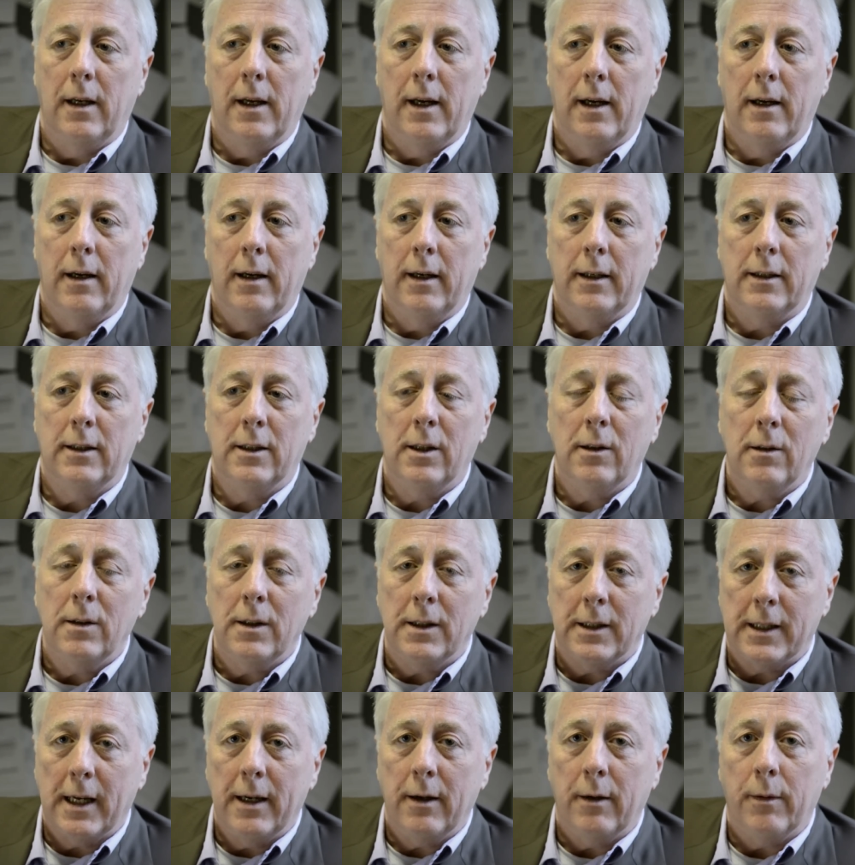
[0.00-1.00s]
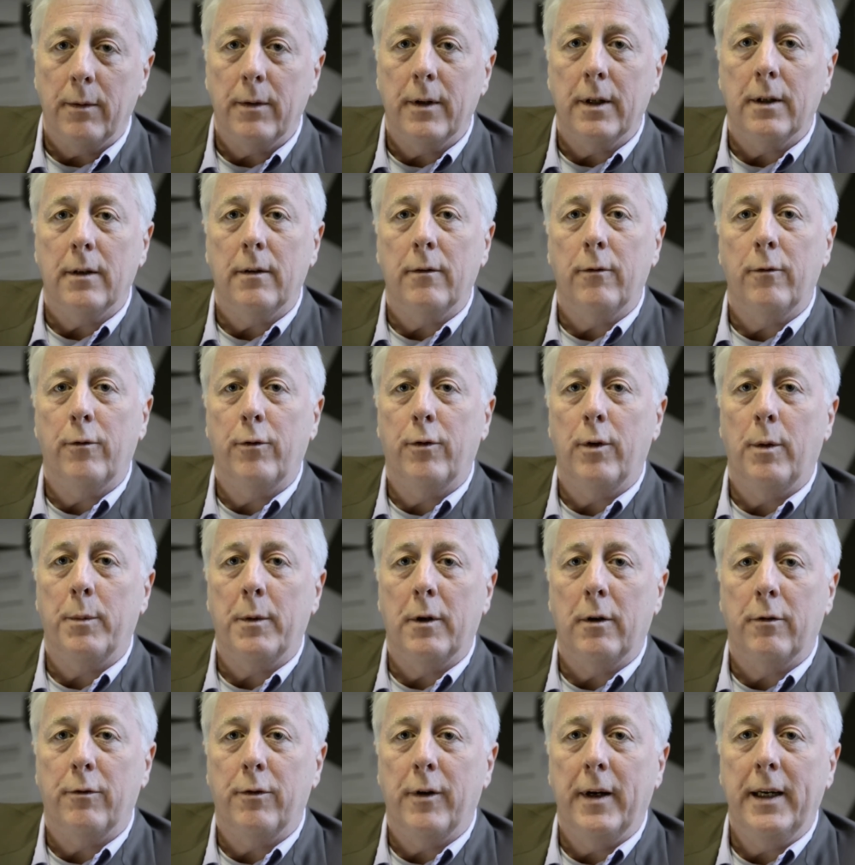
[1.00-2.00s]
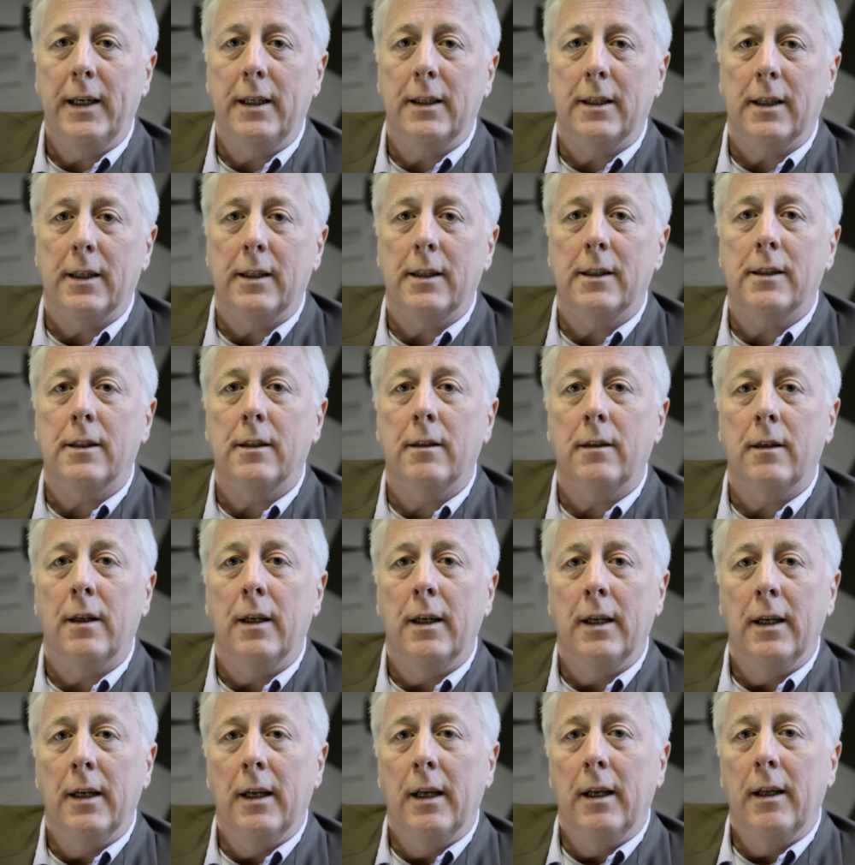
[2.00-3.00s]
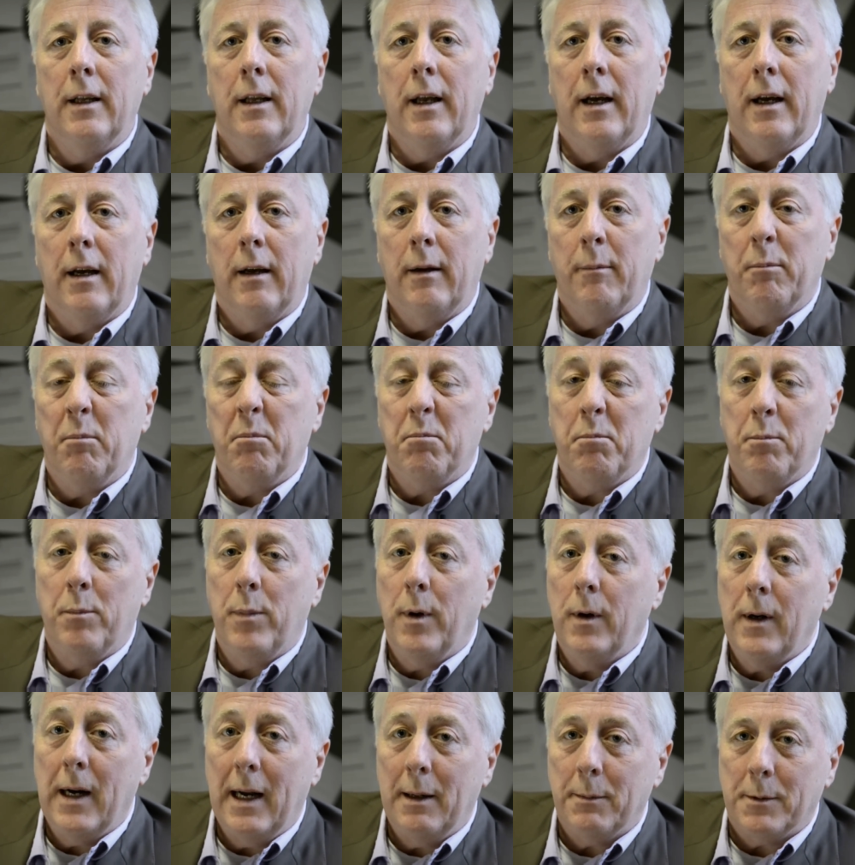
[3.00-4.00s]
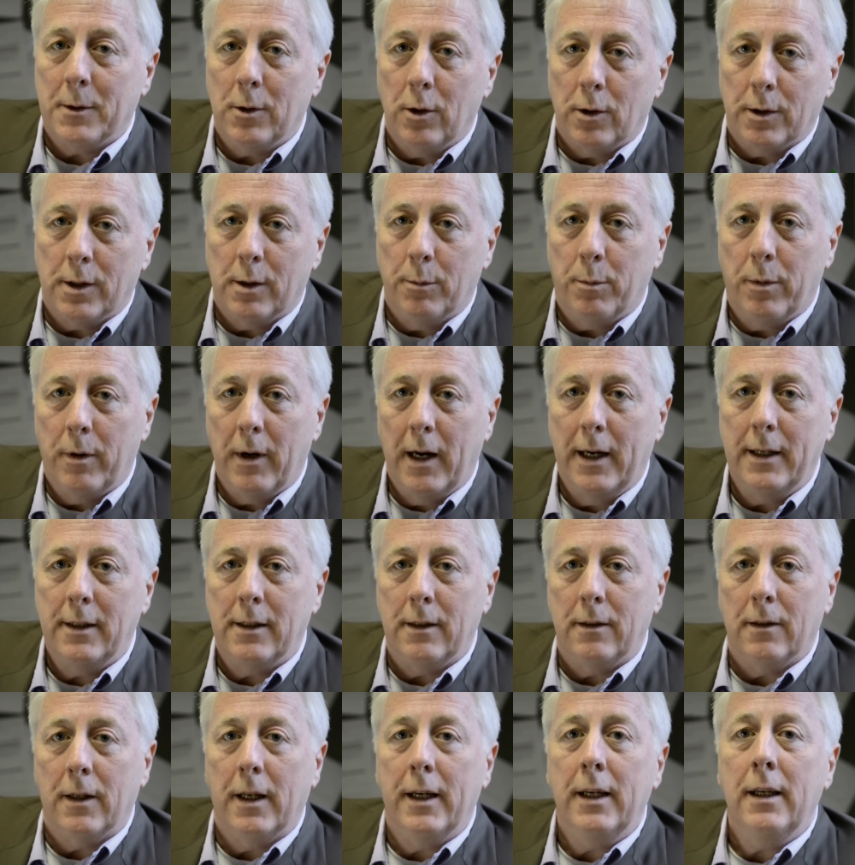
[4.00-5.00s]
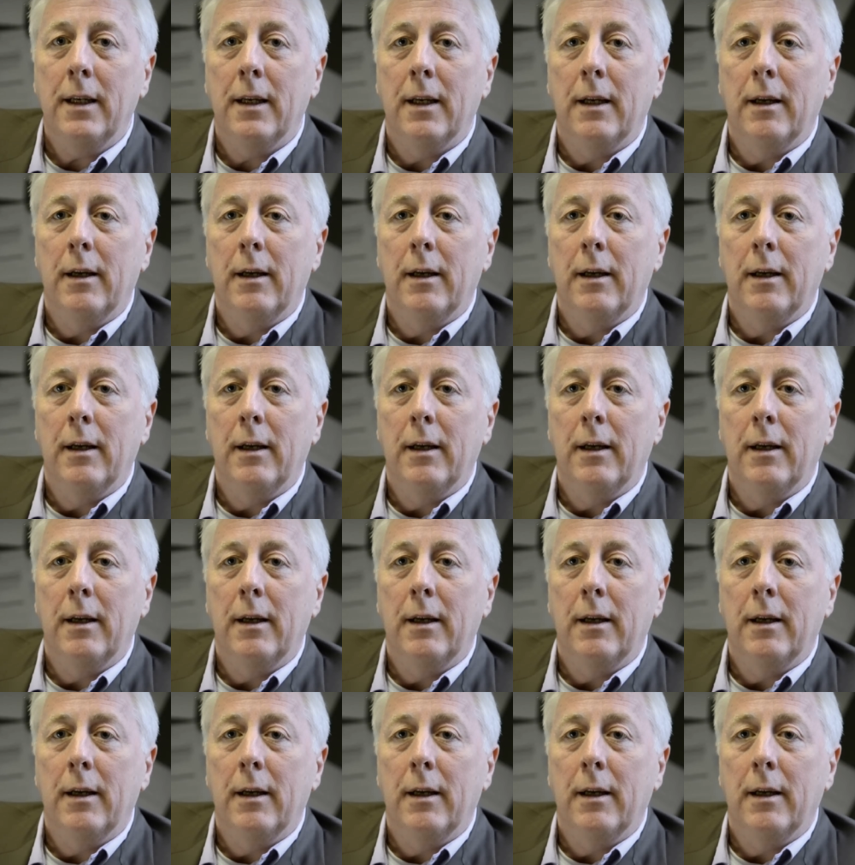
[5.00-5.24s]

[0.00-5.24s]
uh, turns out that from our findings that um, perhaps not surprisingly,